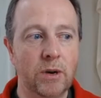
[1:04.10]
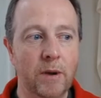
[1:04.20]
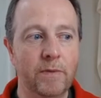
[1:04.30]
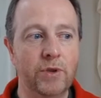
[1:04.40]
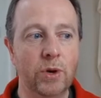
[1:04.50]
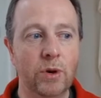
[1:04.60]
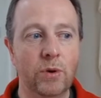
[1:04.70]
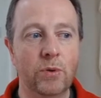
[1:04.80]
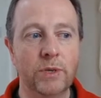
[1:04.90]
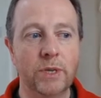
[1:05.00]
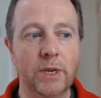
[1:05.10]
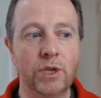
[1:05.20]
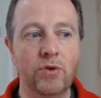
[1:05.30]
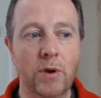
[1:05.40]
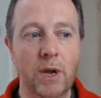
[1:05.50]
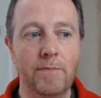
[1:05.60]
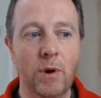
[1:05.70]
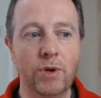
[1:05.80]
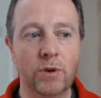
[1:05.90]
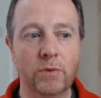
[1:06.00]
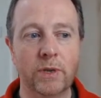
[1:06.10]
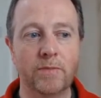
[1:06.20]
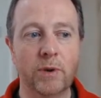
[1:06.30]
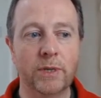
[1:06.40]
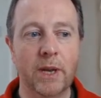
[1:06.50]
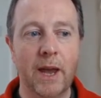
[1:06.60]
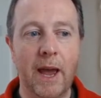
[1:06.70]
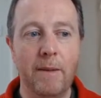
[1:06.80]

type of shock causes a strong emotional response